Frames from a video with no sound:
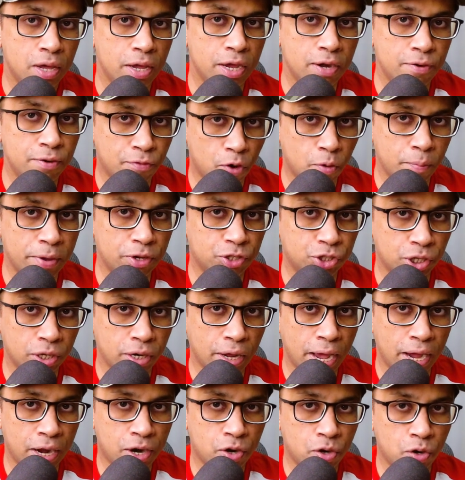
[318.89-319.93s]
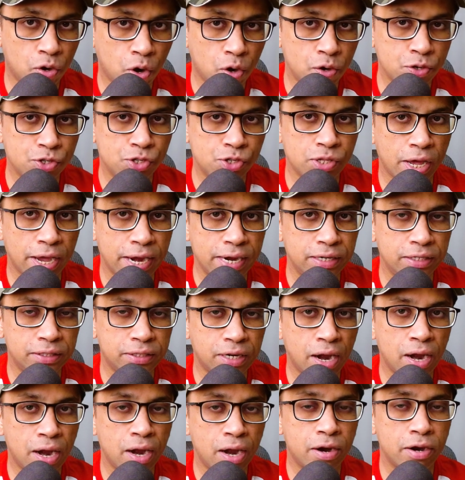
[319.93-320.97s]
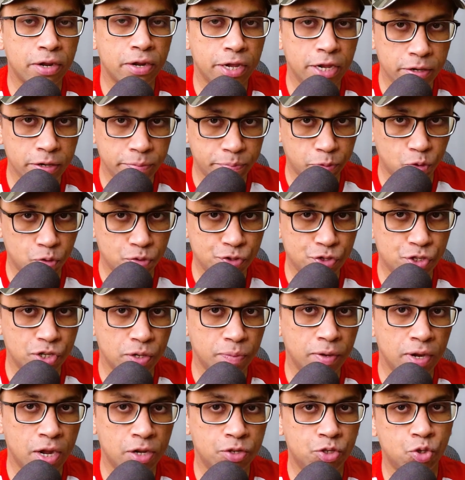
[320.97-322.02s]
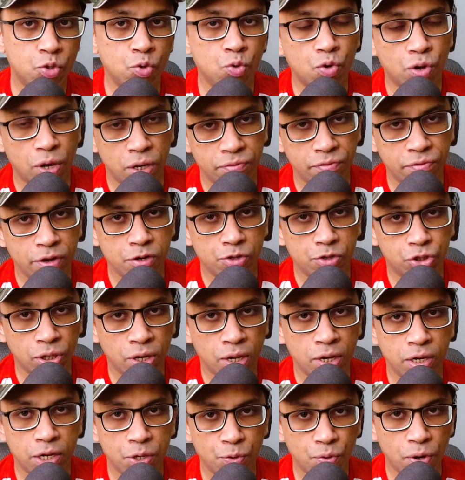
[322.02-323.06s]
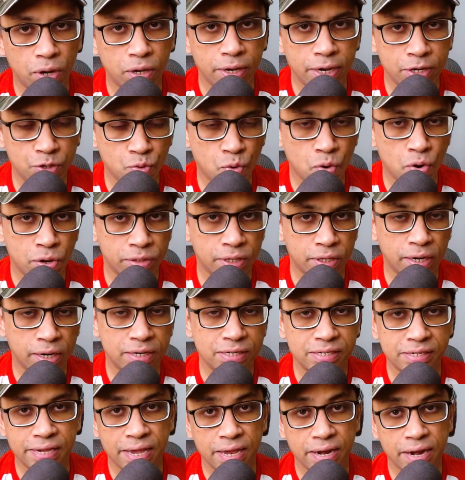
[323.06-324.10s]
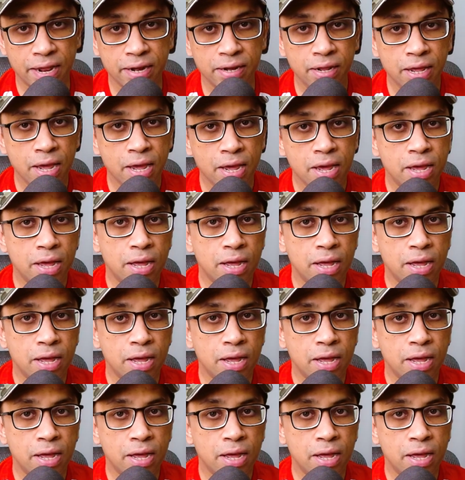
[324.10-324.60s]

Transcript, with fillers: information across the entire input, similar to convolutional neural network, that is C N N.